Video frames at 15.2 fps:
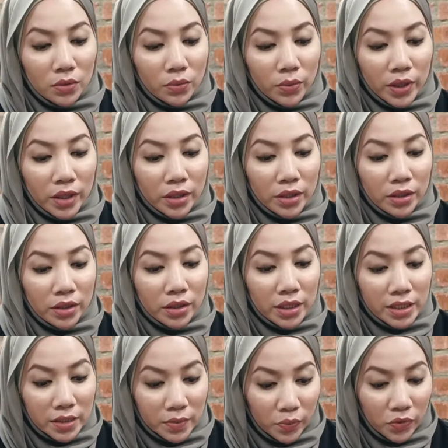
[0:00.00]
With
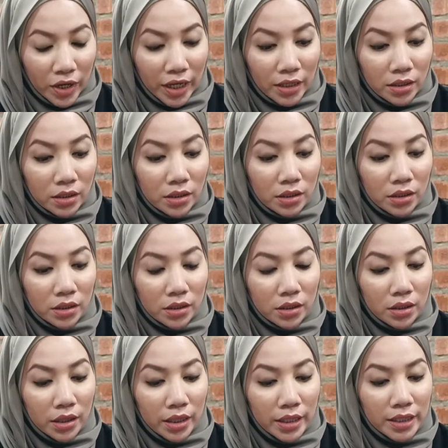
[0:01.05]
this brand,
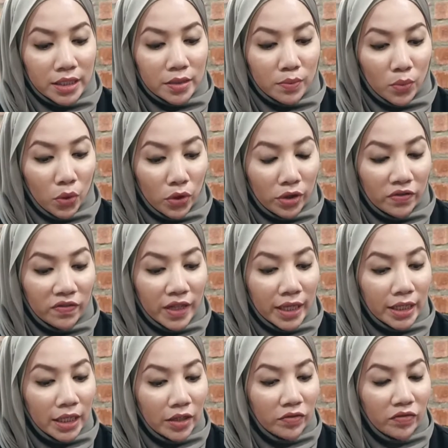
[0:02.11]
it's more of
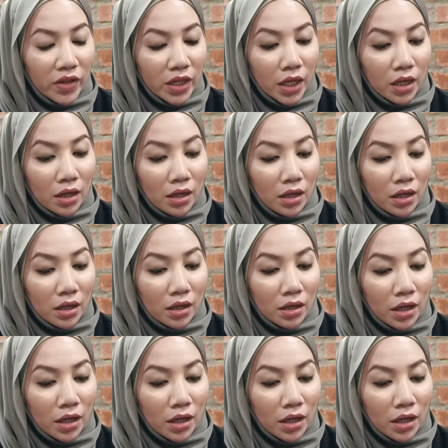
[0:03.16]
like giving